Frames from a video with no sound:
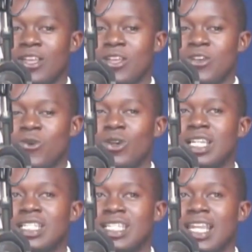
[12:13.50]

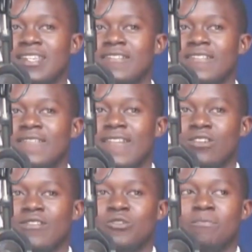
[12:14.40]
originally vanhu
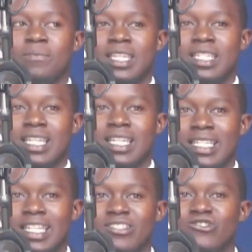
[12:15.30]
vari kupinda
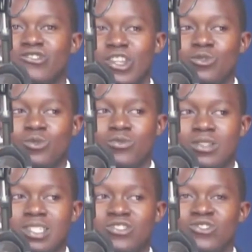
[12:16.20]
nezvinhu
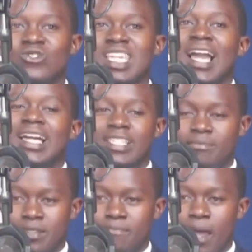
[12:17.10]
zvinonyangadza
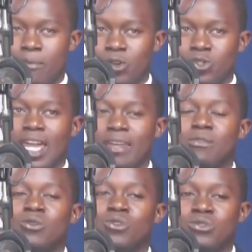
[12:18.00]
muZimbabwe. So like
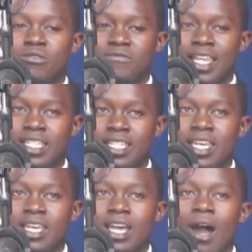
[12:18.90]
because of that,
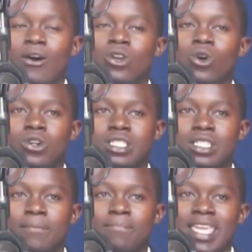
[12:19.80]
our local
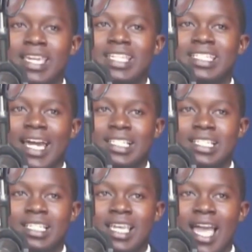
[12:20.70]
supply of
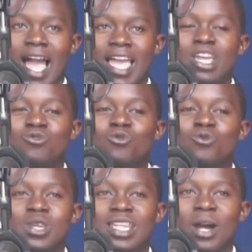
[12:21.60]
drugs iri
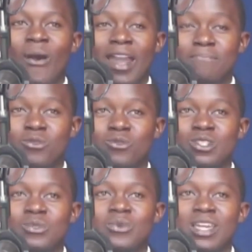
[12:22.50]
kukwira. Why?
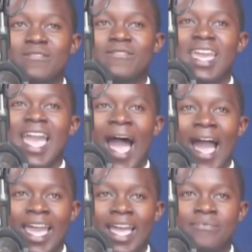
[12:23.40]
Because we have a
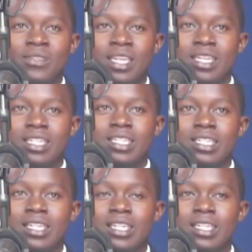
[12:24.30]
higher
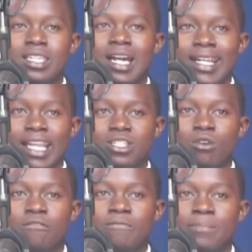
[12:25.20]
rate
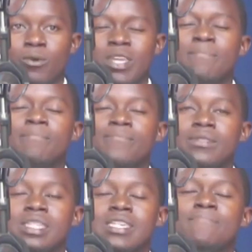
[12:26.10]
of people
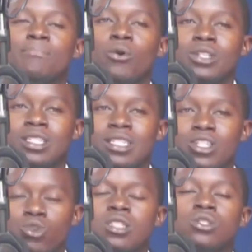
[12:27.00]
importing
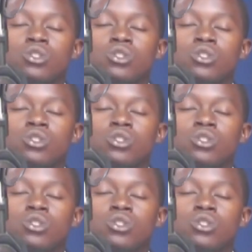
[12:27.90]
those